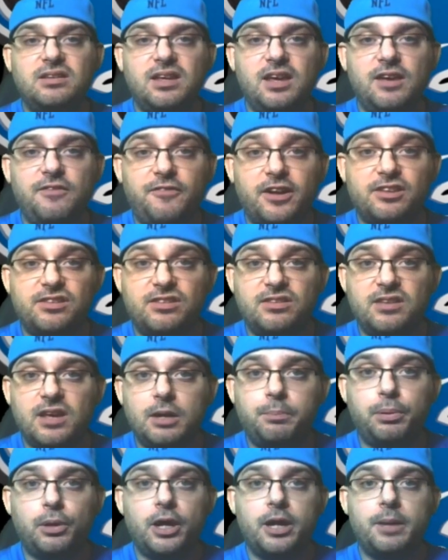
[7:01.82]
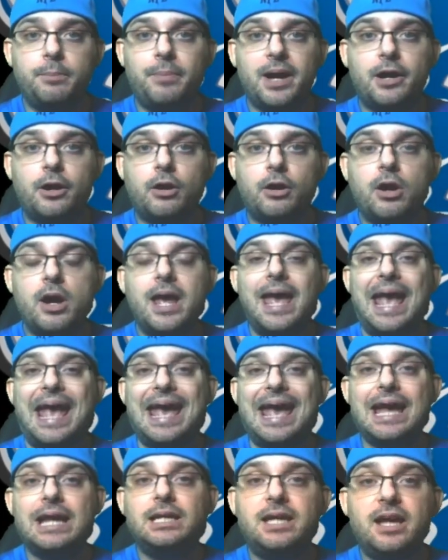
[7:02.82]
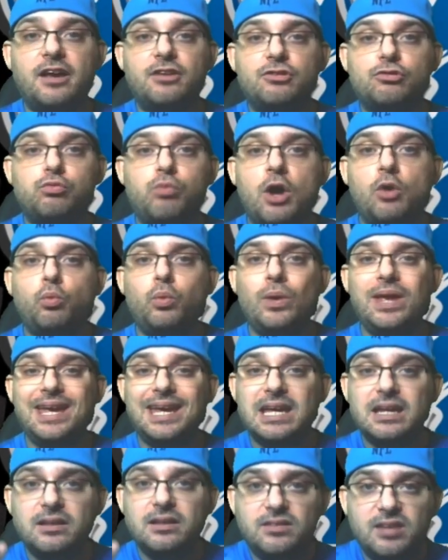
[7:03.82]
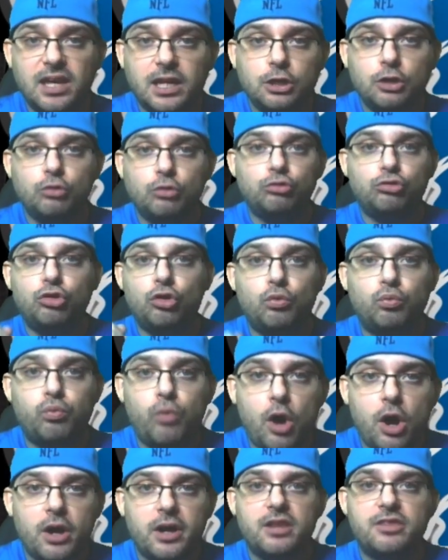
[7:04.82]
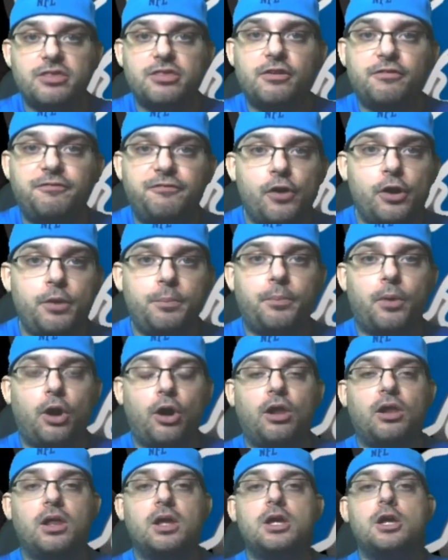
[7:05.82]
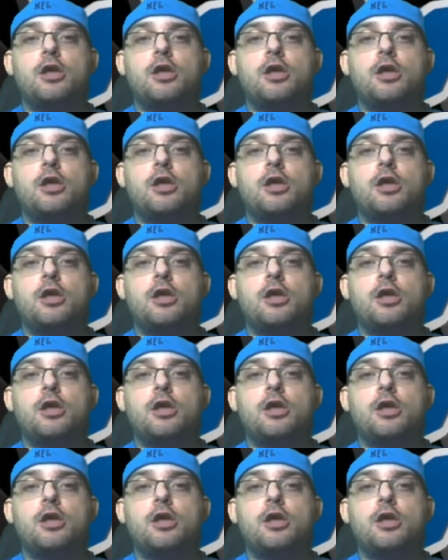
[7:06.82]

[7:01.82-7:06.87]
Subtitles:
defense did play better. And guess what? We continued to run the football